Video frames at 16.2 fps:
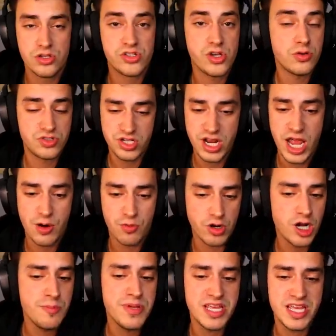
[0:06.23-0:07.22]
So today
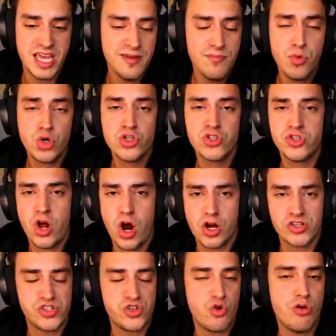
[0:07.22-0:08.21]
we're gonna be getting more
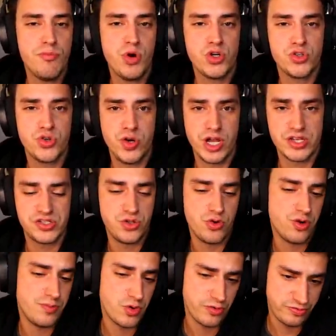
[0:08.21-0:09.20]
stars, doing more tricks,
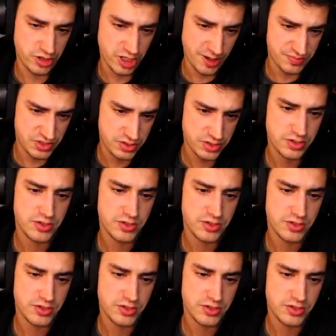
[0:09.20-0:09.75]
doing more flips,